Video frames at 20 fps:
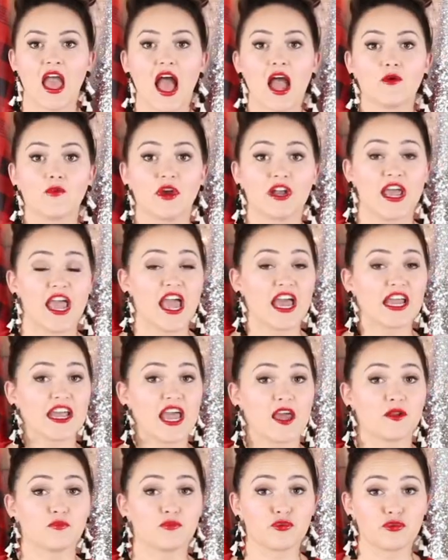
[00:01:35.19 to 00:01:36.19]
I went ahead
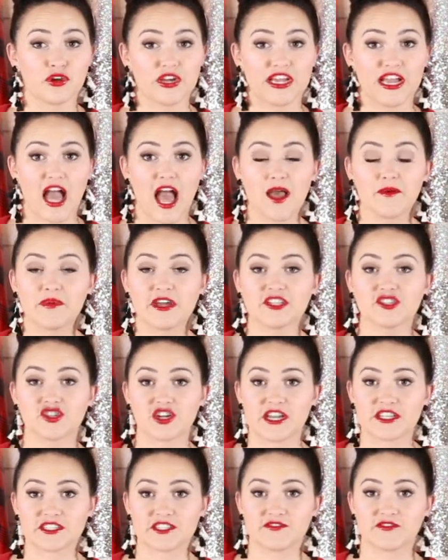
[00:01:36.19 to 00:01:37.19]
and pre-cut my
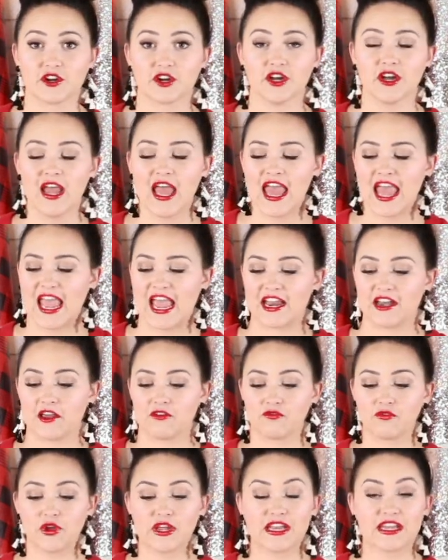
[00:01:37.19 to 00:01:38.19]
transfer, and
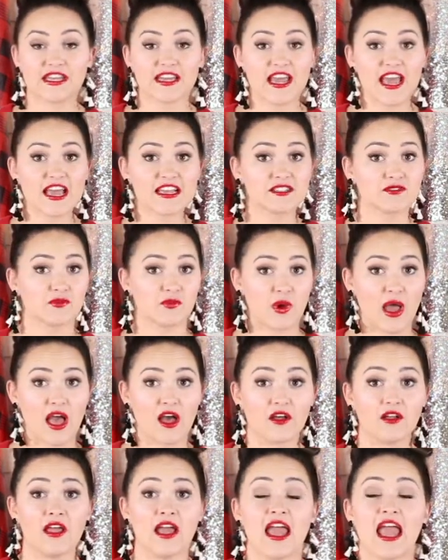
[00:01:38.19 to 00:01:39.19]
I've weeded it as
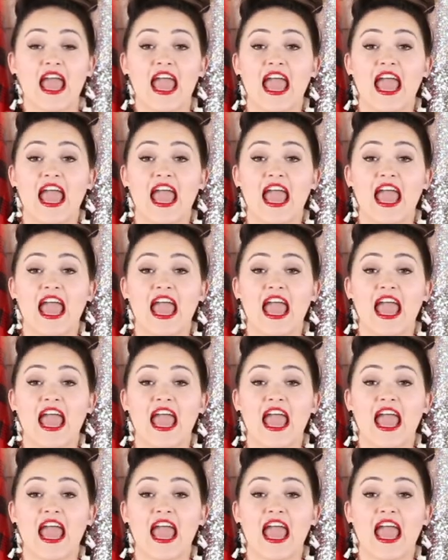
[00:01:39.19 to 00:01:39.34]
well.